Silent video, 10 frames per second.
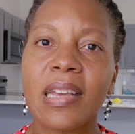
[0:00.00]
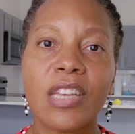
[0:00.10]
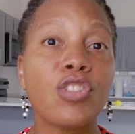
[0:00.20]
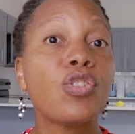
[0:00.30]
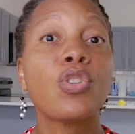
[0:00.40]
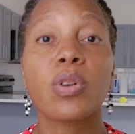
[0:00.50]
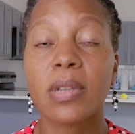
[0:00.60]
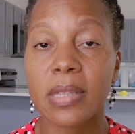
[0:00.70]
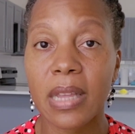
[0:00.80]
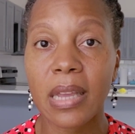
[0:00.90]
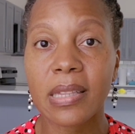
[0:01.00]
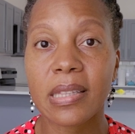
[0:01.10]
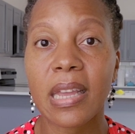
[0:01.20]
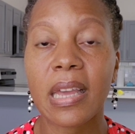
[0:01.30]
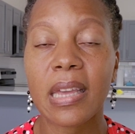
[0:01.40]
into your
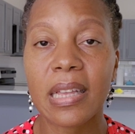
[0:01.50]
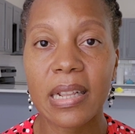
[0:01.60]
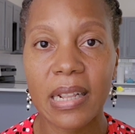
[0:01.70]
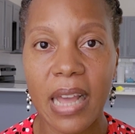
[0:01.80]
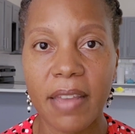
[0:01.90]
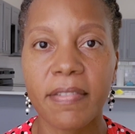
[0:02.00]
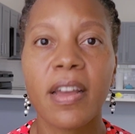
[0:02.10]
day-to-day life.